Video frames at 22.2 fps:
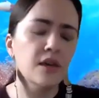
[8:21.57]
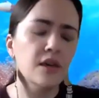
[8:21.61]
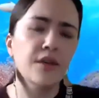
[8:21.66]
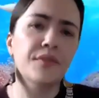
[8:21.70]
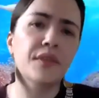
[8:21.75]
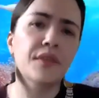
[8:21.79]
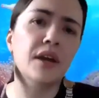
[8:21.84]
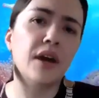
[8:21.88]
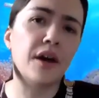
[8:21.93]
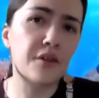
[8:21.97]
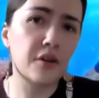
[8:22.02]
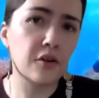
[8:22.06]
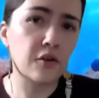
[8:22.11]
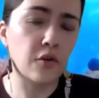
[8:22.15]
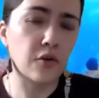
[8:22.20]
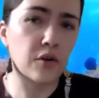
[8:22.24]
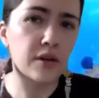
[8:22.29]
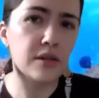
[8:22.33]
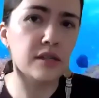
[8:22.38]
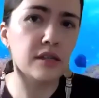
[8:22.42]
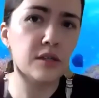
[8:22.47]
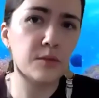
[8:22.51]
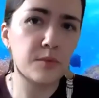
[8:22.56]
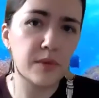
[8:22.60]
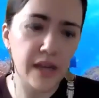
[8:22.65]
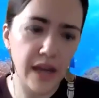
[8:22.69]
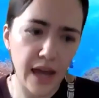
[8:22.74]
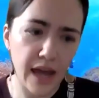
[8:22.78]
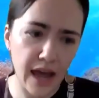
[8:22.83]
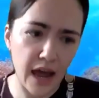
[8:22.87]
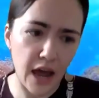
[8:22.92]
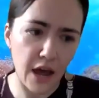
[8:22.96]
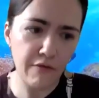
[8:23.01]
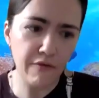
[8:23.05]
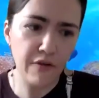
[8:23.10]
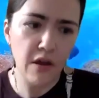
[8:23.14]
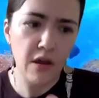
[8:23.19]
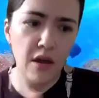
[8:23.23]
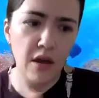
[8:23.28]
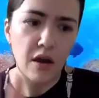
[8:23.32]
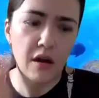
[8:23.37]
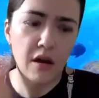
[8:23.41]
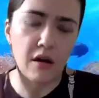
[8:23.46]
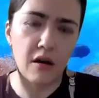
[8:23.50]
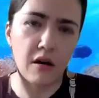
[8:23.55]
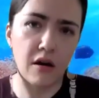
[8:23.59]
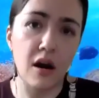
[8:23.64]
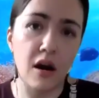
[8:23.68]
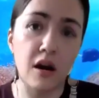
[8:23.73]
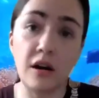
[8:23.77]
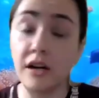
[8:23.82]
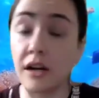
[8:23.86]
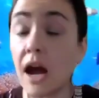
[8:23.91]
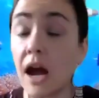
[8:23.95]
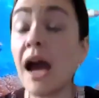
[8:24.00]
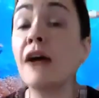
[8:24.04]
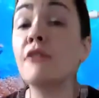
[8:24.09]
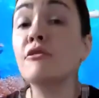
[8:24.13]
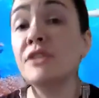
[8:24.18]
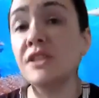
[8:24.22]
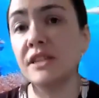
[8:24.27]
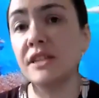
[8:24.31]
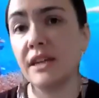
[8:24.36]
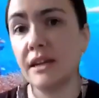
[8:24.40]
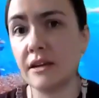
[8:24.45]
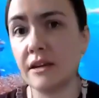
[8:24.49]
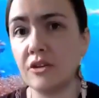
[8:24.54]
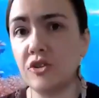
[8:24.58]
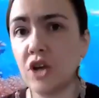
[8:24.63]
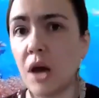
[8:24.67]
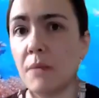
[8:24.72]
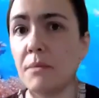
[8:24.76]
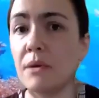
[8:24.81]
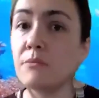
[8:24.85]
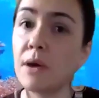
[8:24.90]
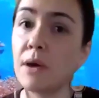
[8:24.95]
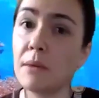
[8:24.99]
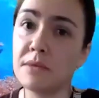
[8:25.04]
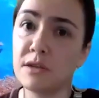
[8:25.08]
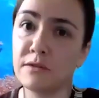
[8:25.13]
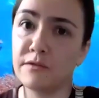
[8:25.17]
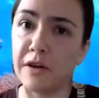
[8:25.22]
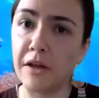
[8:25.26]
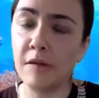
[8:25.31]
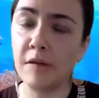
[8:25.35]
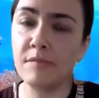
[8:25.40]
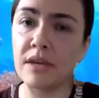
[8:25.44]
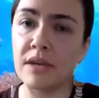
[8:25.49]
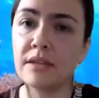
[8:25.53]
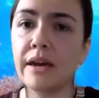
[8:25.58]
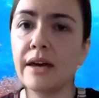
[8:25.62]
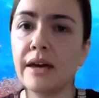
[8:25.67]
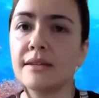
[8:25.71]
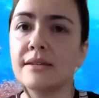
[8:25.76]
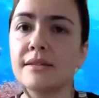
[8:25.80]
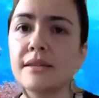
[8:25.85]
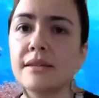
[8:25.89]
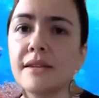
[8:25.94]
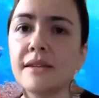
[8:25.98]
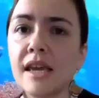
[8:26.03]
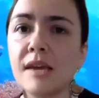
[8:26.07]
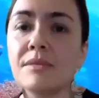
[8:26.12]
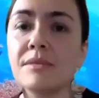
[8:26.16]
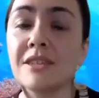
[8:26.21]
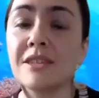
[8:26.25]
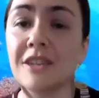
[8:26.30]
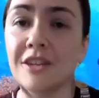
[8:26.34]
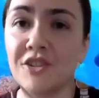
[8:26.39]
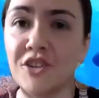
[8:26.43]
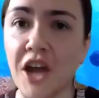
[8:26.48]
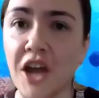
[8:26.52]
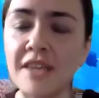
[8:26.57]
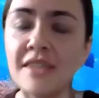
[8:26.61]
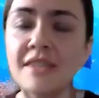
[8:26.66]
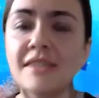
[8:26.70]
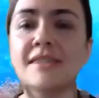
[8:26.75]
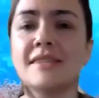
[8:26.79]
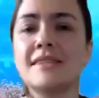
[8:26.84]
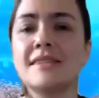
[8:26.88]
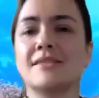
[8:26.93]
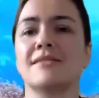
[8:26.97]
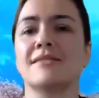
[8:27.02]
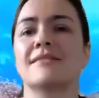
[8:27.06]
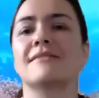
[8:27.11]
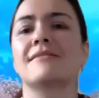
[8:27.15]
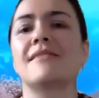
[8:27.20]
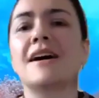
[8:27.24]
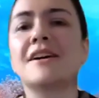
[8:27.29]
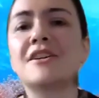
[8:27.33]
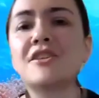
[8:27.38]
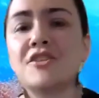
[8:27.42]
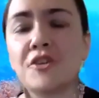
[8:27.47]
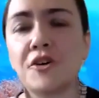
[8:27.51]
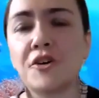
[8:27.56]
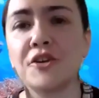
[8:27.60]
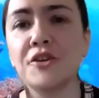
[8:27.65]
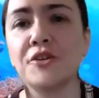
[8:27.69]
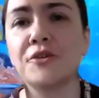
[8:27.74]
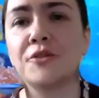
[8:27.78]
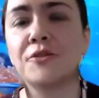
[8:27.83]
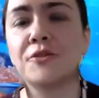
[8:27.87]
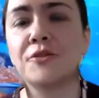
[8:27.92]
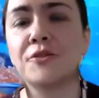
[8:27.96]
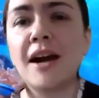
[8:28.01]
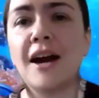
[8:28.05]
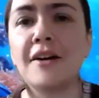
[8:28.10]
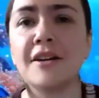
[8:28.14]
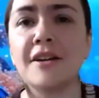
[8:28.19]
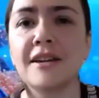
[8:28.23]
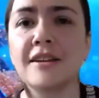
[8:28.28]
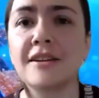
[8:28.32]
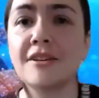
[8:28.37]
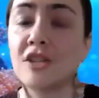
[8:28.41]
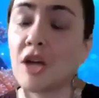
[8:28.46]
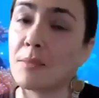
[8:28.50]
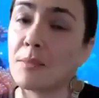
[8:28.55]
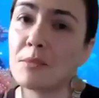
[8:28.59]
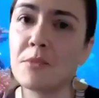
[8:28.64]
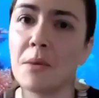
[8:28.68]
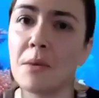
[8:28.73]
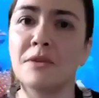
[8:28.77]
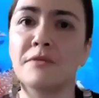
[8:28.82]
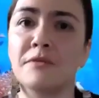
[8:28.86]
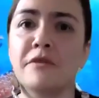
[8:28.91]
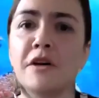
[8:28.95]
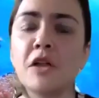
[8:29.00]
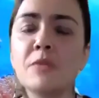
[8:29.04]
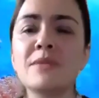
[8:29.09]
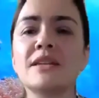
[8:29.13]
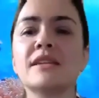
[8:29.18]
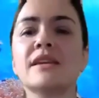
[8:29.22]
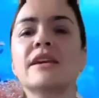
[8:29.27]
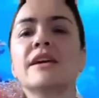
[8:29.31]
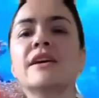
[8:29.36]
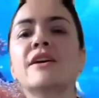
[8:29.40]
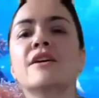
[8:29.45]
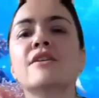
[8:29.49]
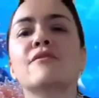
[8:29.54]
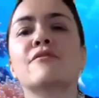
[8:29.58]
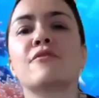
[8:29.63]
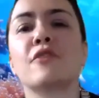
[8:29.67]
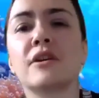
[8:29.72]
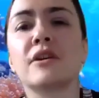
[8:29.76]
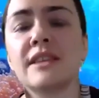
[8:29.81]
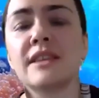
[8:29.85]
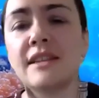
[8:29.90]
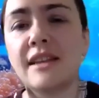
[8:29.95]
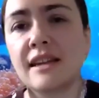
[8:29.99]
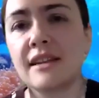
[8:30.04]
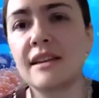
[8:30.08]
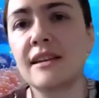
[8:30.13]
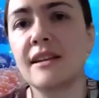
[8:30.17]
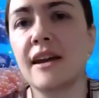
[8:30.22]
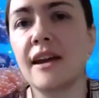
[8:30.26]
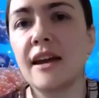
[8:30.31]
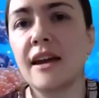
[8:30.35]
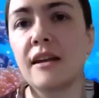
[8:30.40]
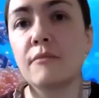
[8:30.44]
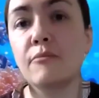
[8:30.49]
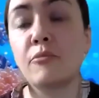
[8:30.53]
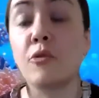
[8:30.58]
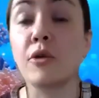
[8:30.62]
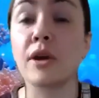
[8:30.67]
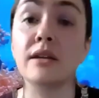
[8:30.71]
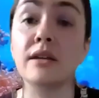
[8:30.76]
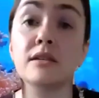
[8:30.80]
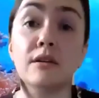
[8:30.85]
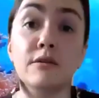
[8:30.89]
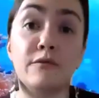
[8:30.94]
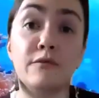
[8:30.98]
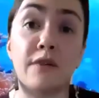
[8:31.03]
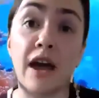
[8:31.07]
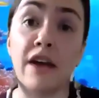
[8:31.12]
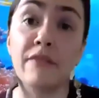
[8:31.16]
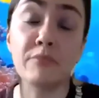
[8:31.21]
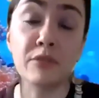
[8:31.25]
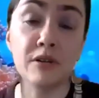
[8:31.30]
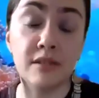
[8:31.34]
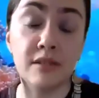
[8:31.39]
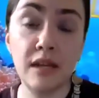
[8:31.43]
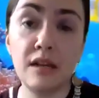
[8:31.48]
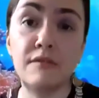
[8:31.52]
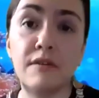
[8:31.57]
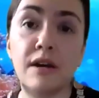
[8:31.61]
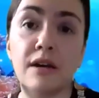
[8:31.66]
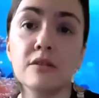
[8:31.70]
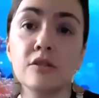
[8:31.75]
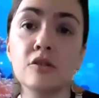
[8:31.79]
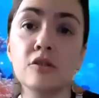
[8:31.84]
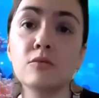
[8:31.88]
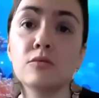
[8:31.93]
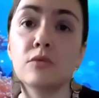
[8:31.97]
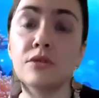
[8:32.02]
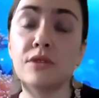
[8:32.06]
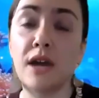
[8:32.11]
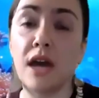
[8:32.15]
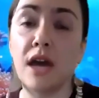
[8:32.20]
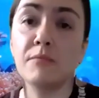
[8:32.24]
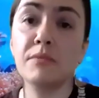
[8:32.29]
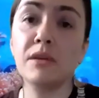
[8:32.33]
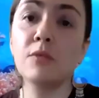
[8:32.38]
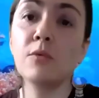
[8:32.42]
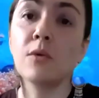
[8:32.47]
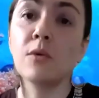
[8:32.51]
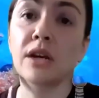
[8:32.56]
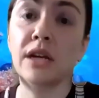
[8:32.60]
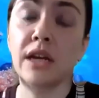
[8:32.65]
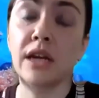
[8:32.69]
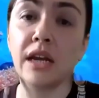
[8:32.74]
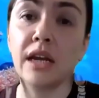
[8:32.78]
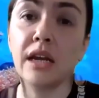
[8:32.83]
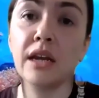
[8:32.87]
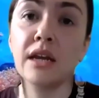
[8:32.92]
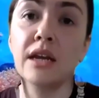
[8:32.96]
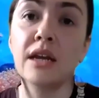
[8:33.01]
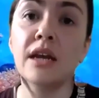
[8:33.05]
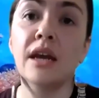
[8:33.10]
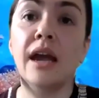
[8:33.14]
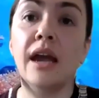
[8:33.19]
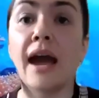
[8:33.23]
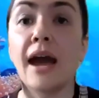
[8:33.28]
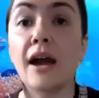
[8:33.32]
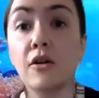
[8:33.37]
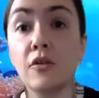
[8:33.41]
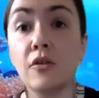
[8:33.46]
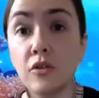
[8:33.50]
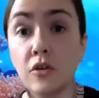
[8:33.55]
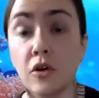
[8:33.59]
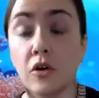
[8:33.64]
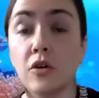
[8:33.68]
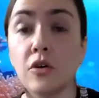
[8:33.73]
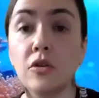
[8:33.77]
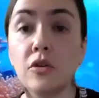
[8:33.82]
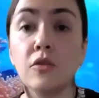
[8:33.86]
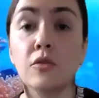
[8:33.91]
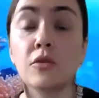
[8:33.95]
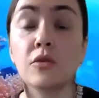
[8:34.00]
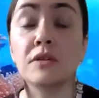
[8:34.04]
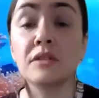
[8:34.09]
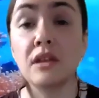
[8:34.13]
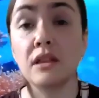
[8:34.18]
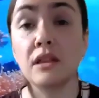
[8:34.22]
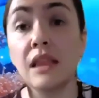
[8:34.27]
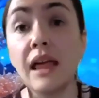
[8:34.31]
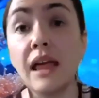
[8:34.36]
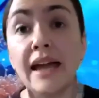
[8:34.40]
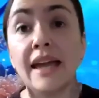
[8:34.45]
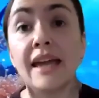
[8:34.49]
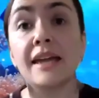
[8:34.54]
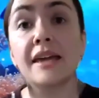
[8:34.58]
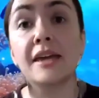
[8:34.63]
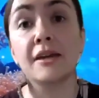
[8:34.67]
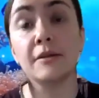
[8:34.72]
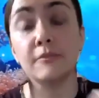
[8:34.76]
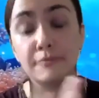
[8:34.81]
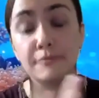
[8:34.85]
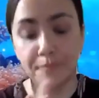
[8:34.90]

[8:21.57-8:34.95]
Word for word: The other courses we have are hard, how to get a job in web development as the name suggests. I show you how to get a job in web development for the 99.5% of us who will not be working at Google or the like.